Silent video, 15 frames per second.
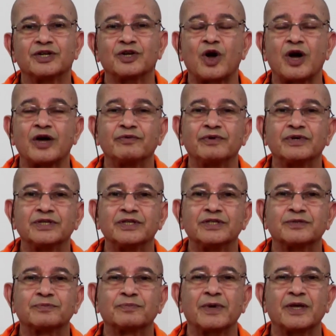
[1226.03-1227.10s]
converse in
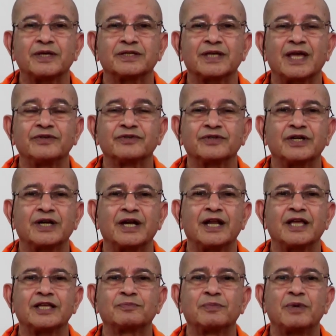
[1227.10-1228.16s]
Sanskrit and
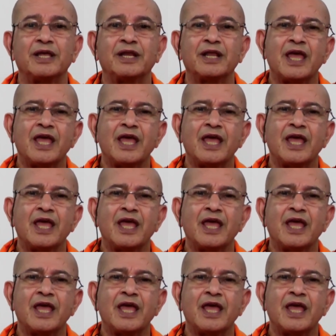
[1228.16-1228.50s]
explain